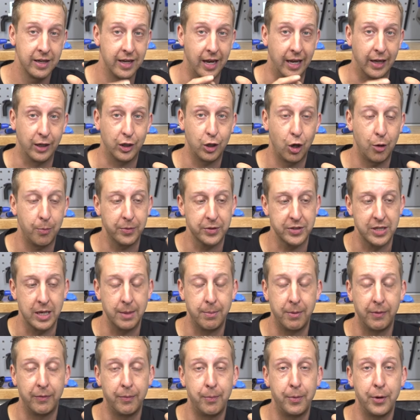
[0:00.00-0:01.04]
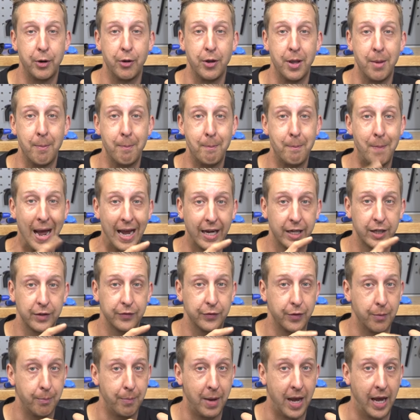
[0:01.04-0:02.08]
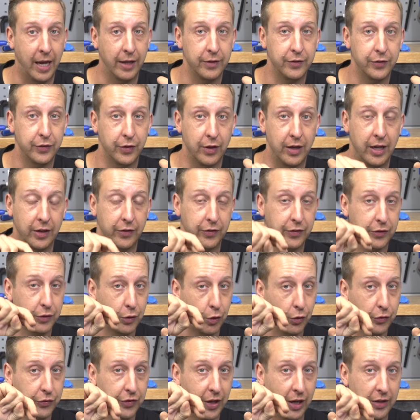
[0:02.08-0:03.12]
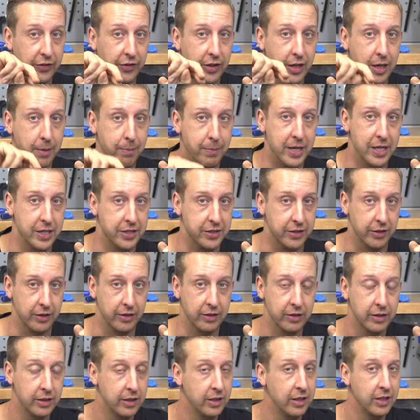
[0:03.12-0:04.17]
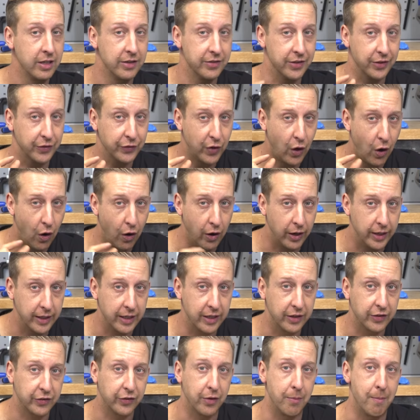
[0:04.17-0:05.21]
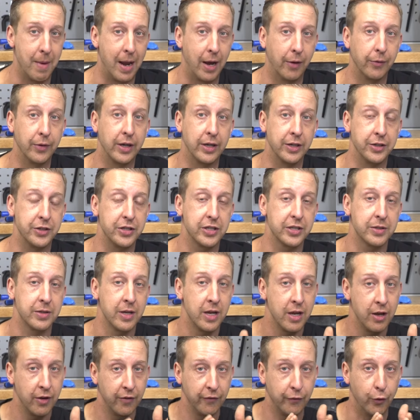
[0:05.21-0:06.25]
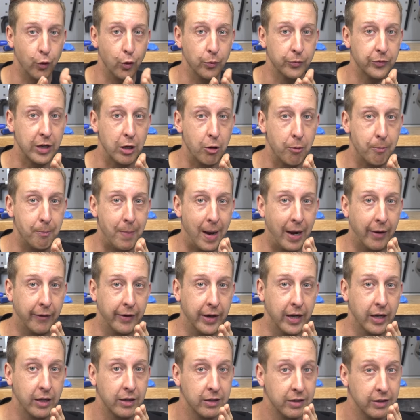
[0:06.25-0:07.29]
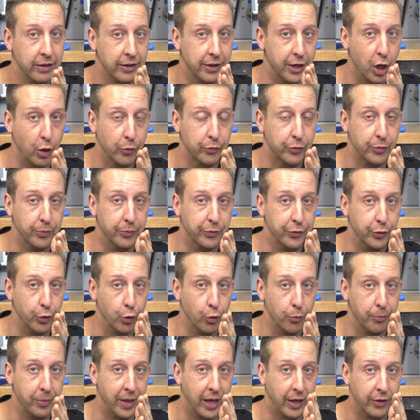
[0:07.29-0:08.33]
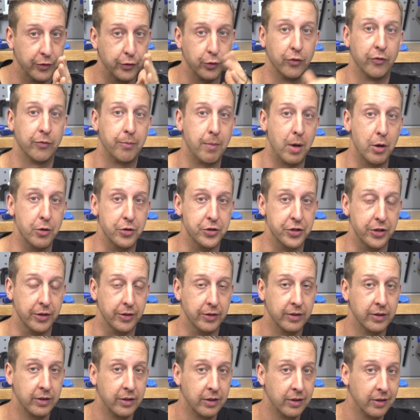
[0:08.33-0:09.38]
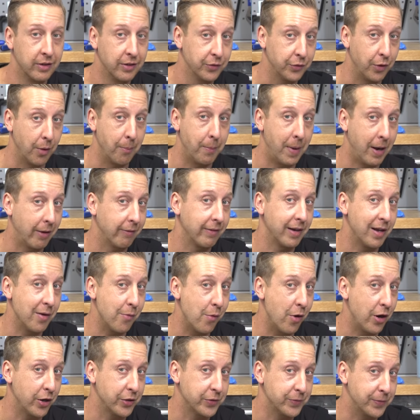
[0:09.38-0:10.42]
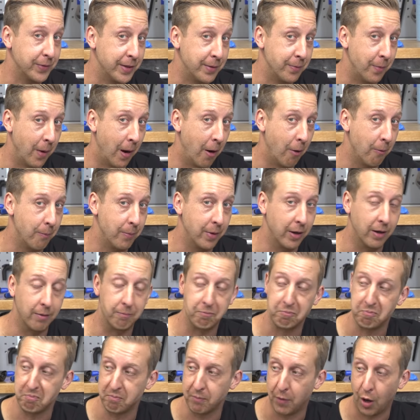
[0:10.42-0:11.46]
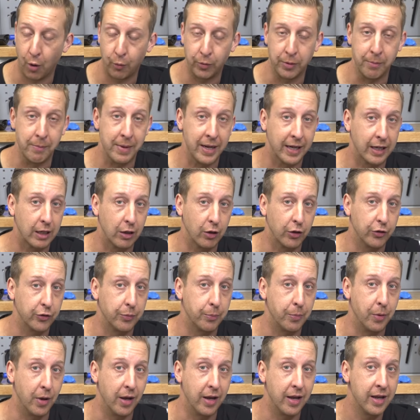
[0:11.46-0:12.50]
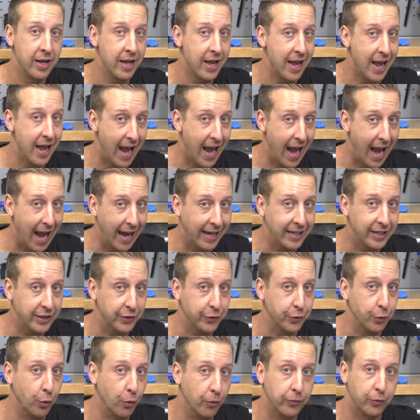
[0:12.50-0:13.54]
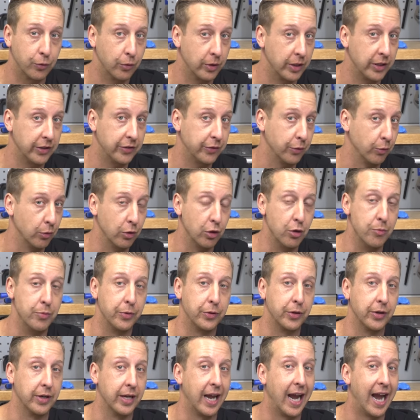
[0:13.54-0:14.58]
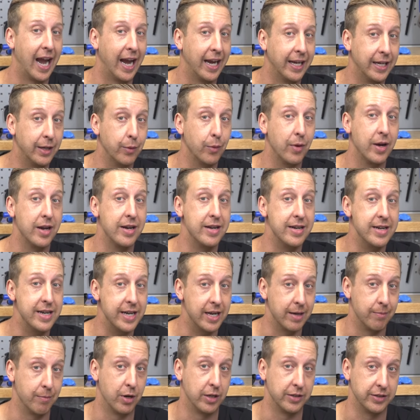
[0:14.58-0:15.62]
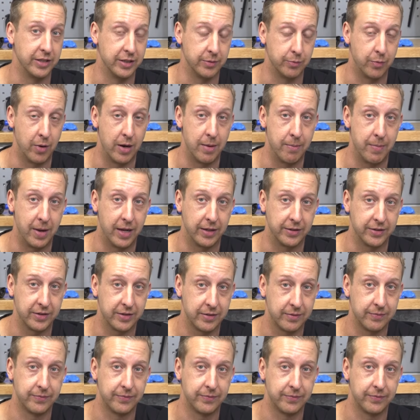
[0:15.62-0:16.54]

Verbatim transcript: And copper slip, if you put it on the back of the pad, so that's contacting the piston, the tiniest amount, and it just forms a little barrier and helps absorb that sort of motion. So apparently it works really well, but I wouldn't be inclined to put any sort of grease or lubricant anywhere near my disc brake pads.